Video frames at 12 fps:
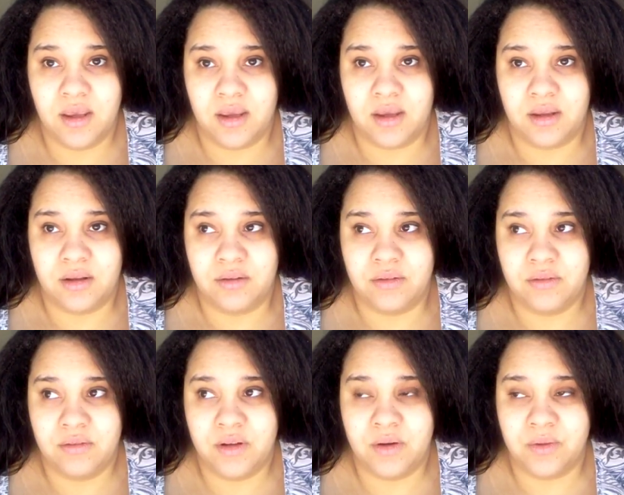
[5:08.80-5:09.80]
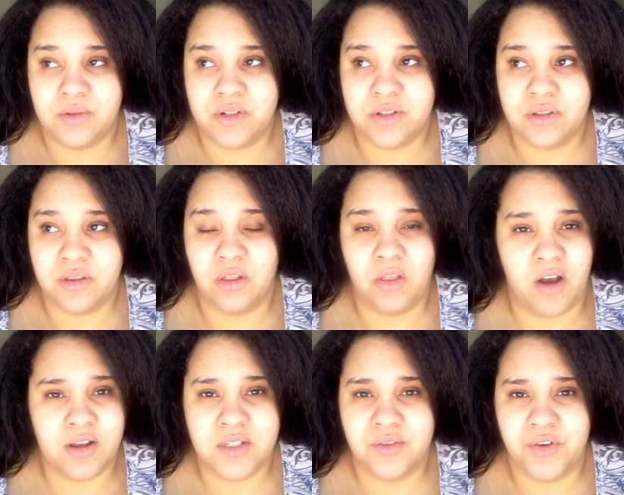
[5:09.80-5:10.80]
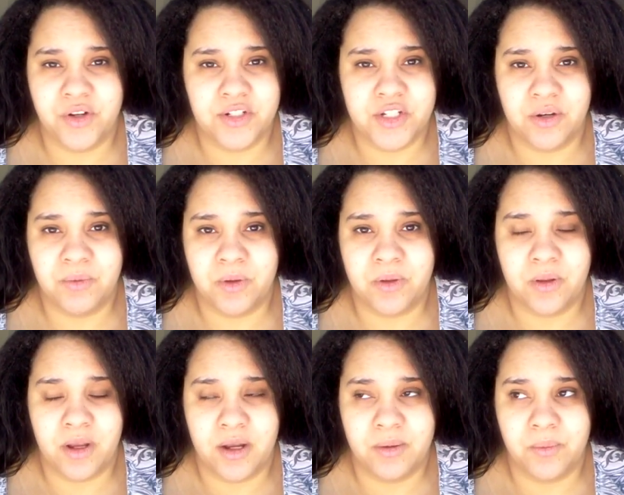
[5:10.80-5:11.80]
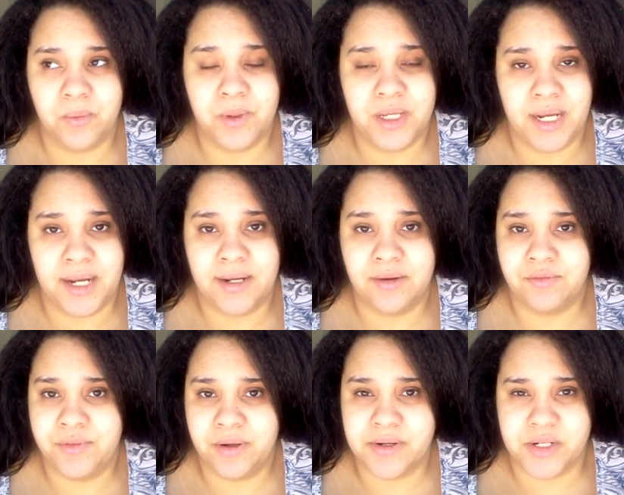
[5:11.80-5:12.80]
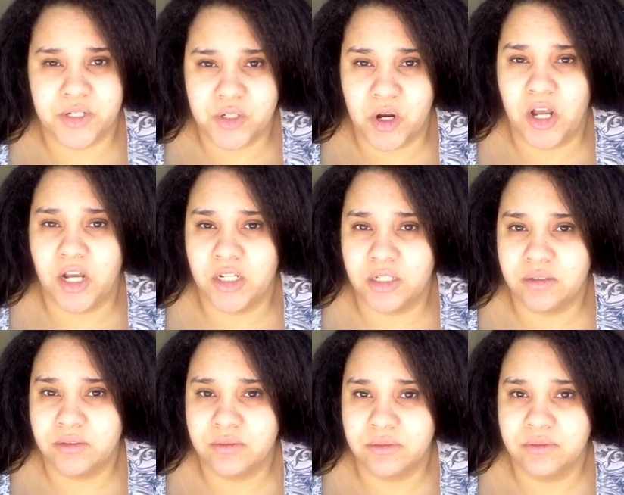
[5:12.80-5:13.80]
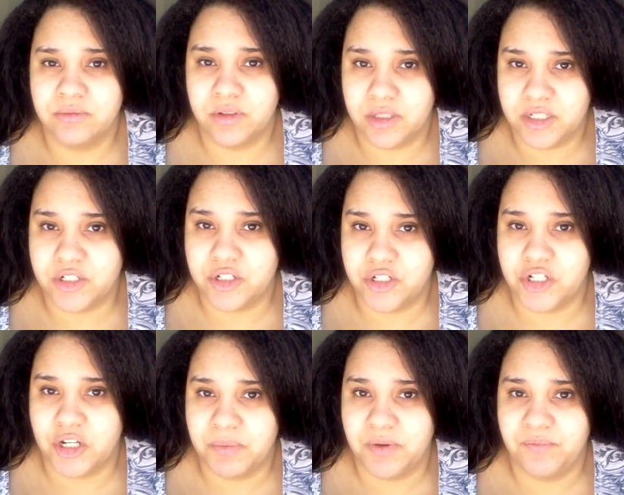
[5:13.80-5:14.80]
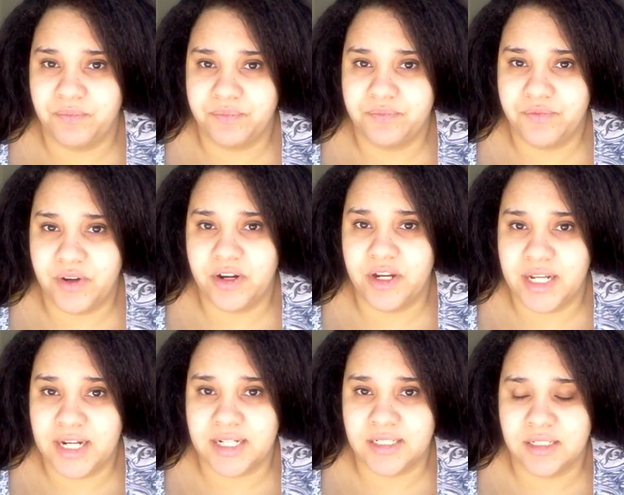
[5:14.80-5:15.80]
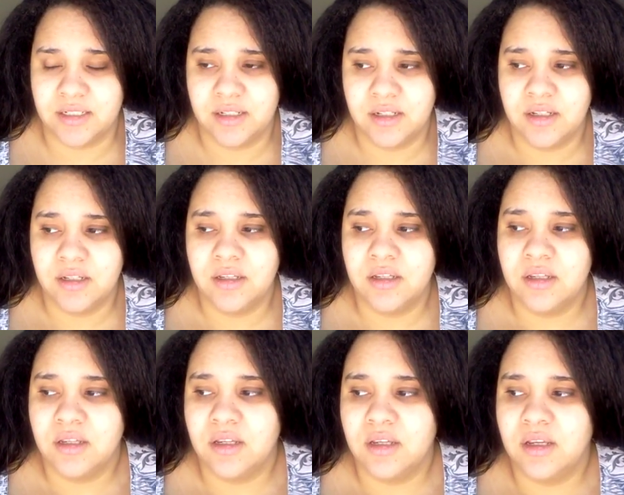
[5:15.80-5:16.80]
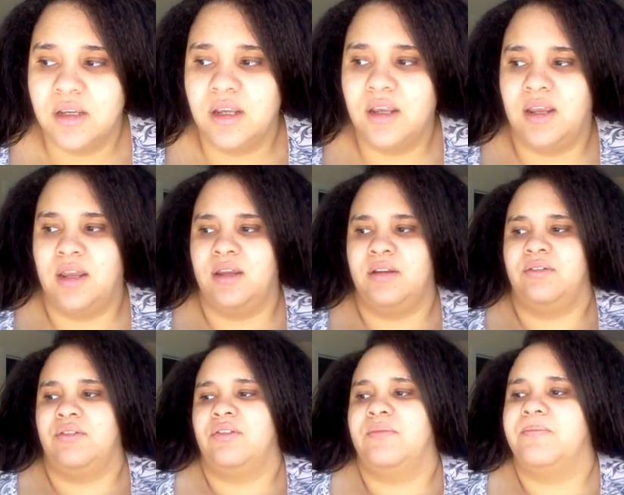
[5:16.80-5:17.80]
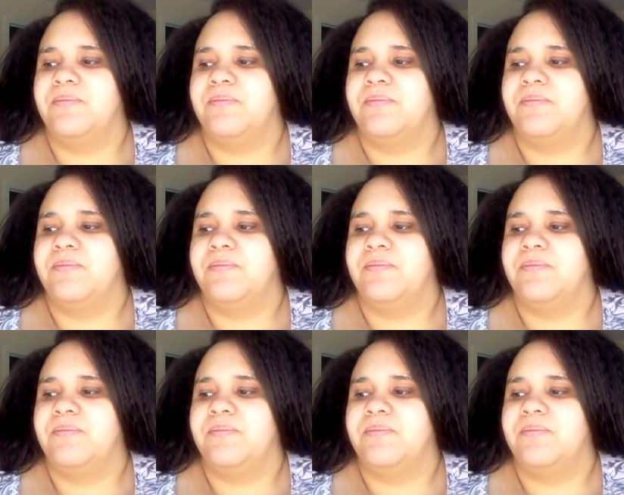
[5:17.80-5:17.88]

And, you know, just the loss of her in general. We had a very strong relationship, very connected, and